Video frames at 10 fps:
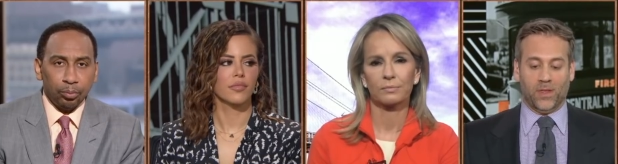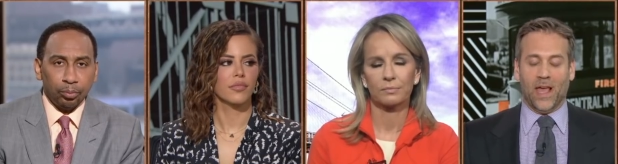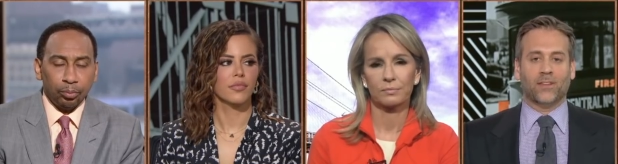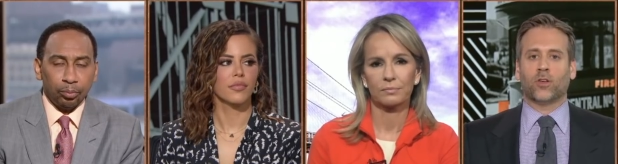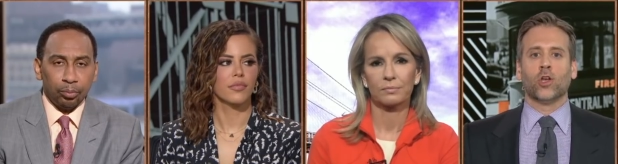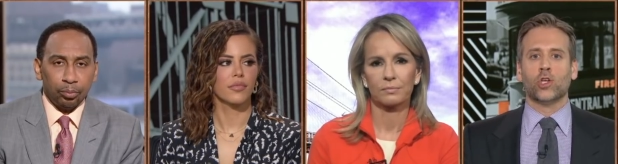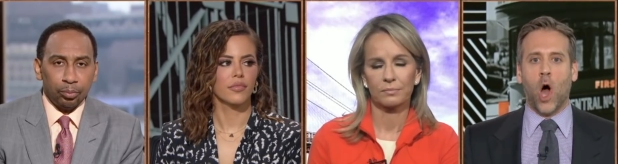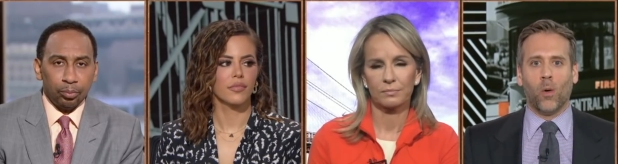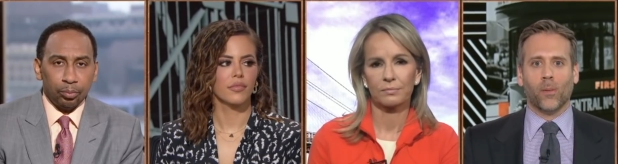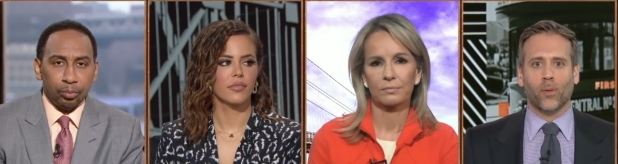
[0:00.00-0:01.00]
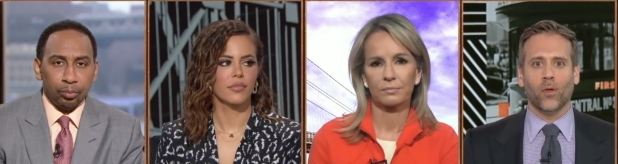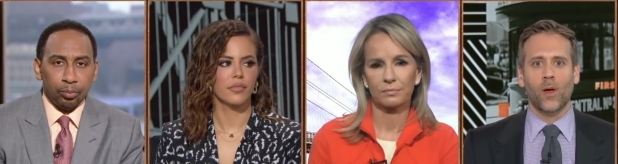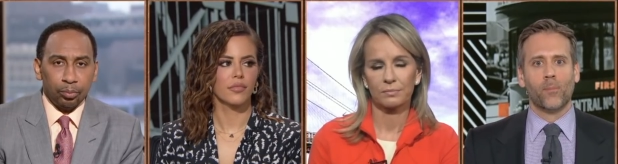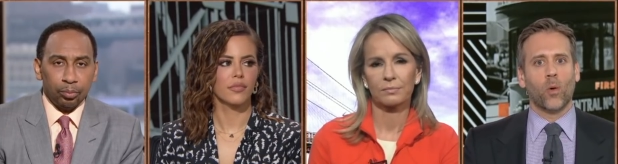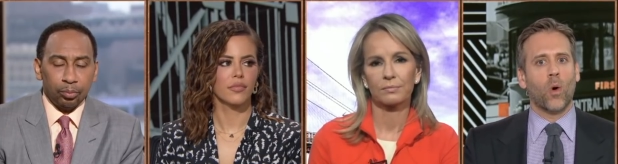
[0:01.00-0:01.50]
Speaker 1: it's unknowable,
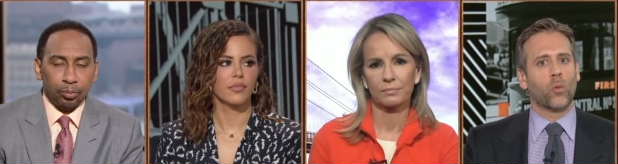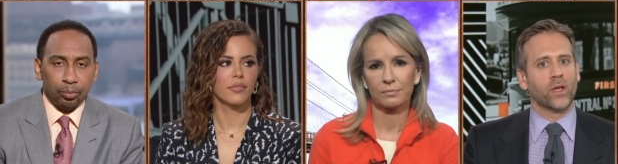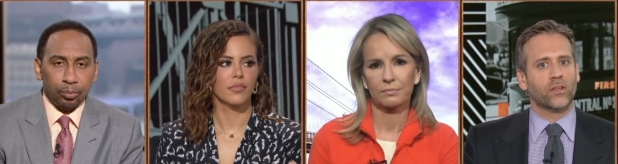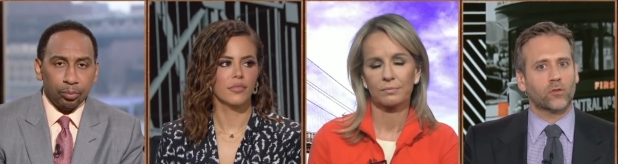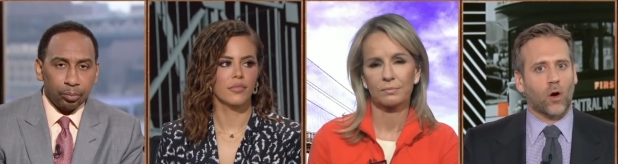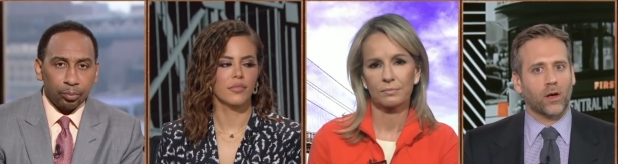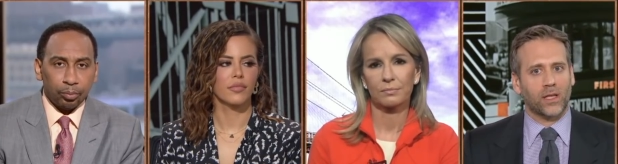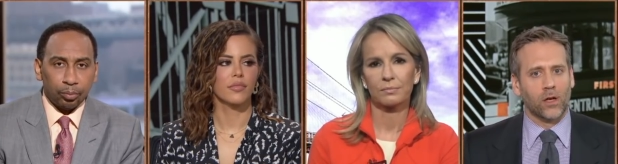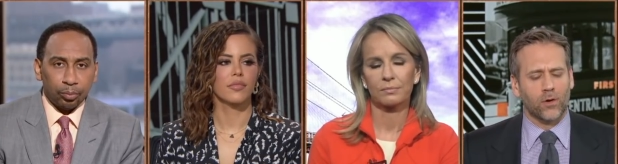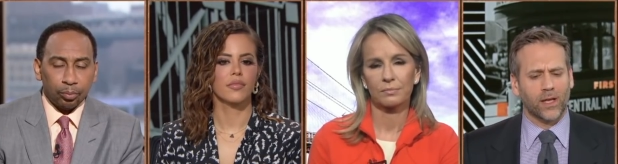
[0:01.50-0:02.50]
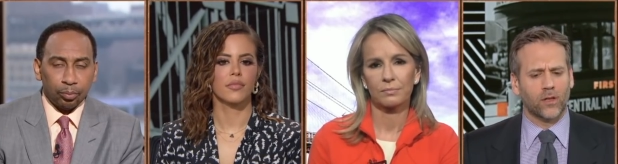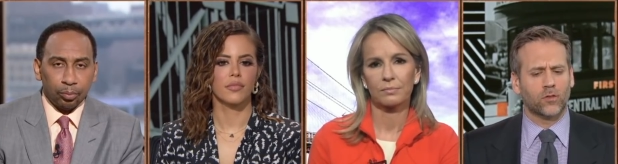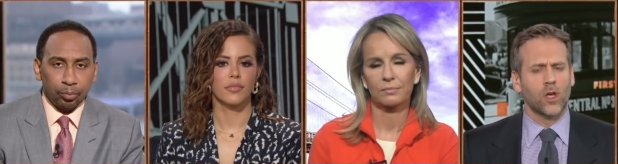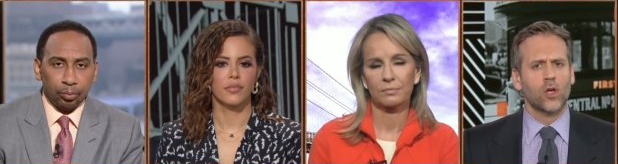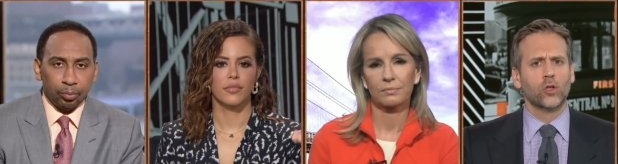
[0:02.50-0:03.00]
but what we start hearing is
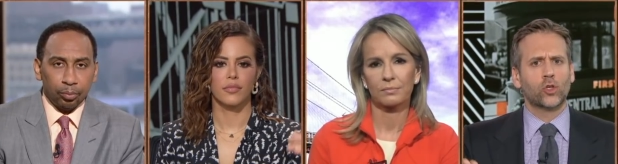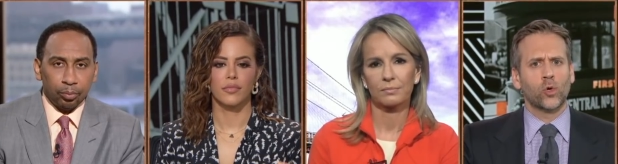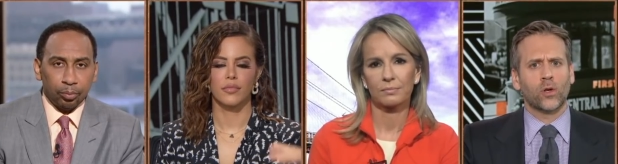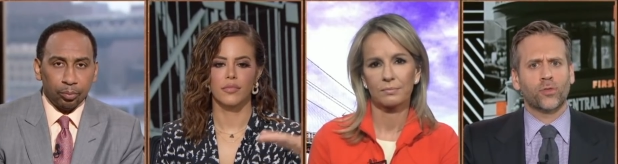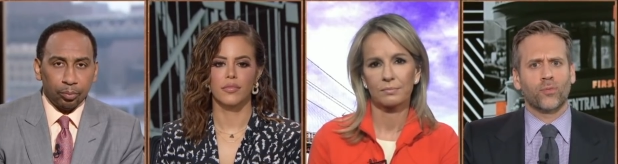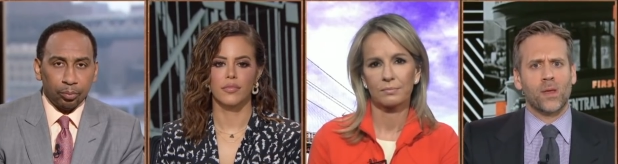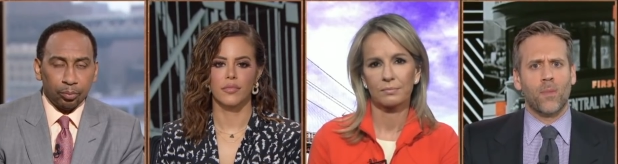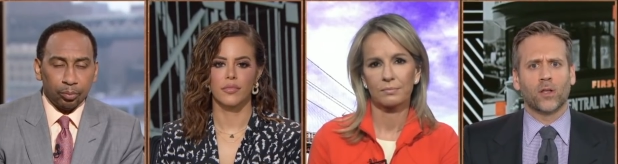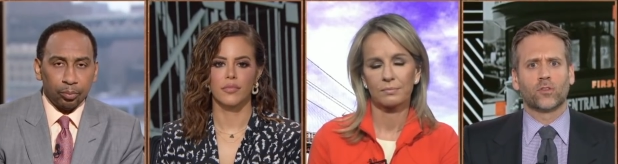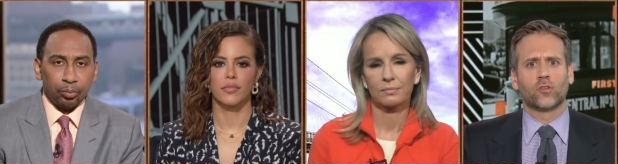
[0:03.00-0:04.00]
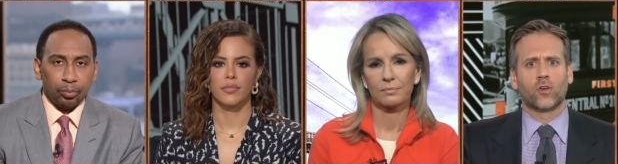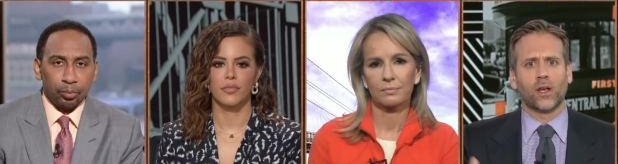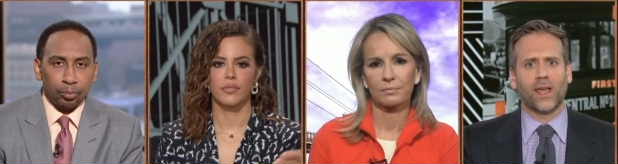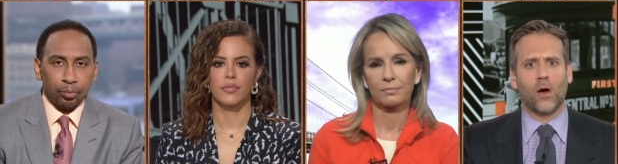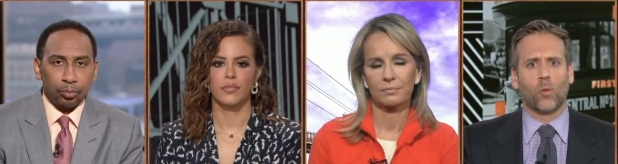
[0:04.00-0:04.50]
two to three months, it's going to
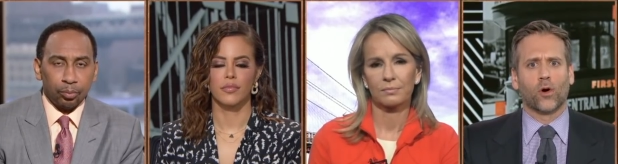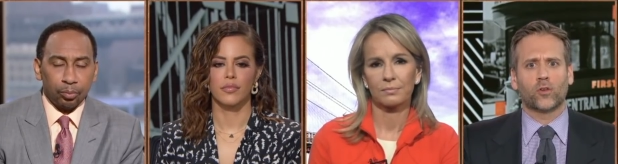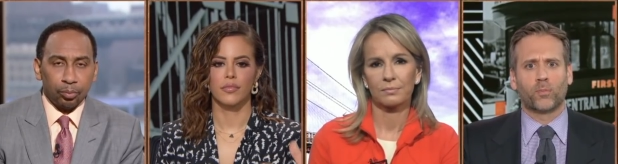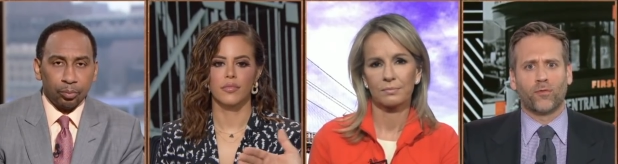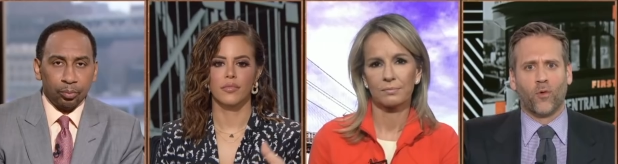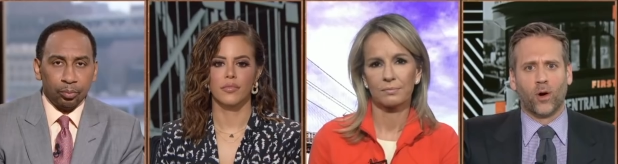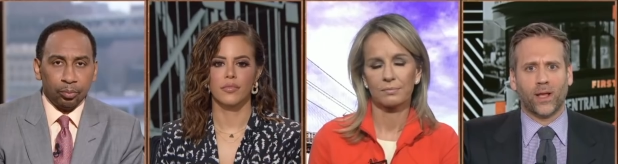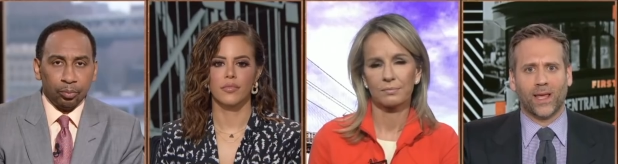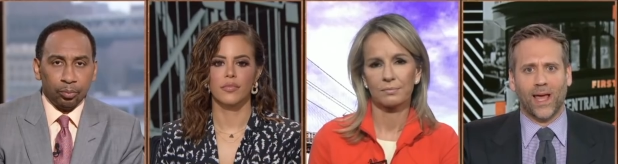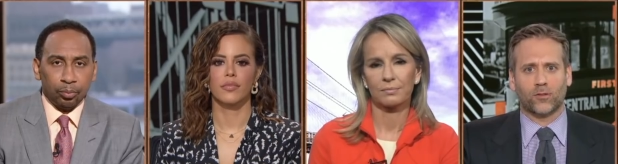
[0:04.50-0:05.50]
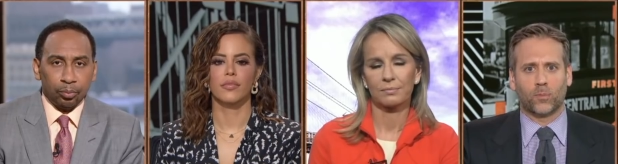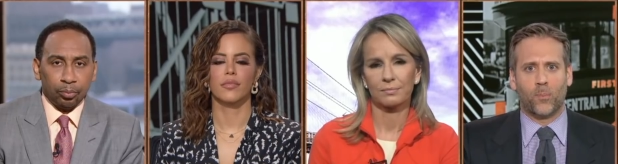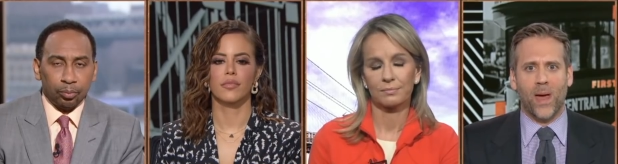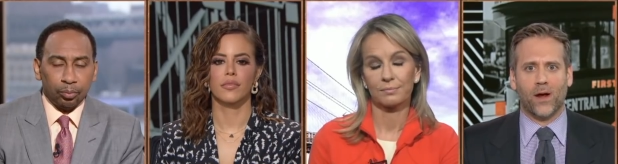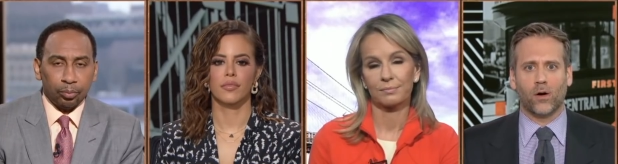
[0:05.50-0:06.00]
get worse before it gets
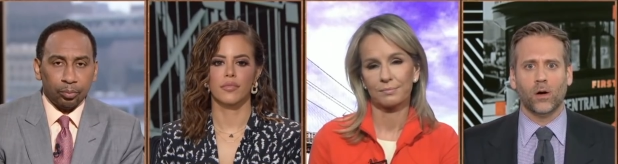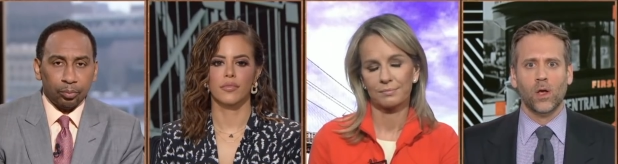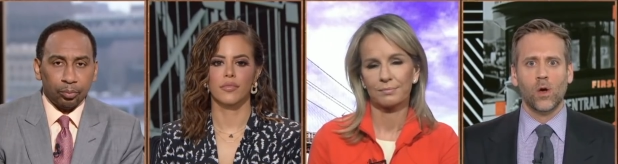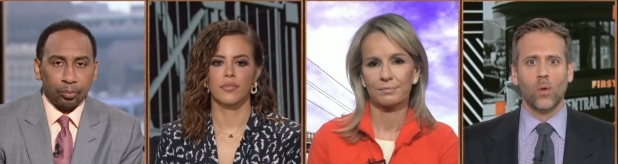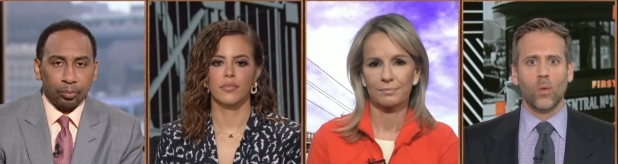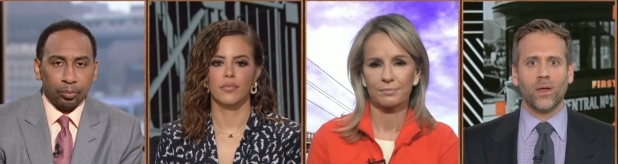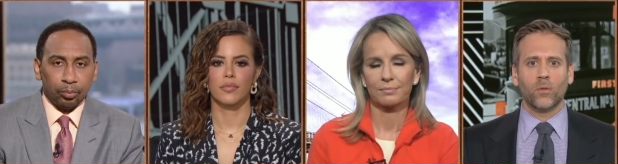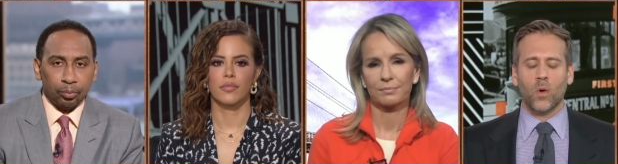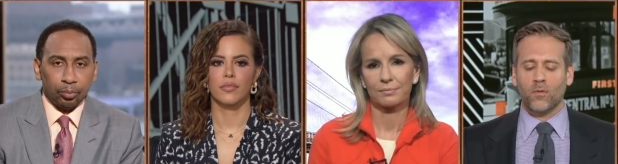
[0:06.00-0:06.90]
better. It,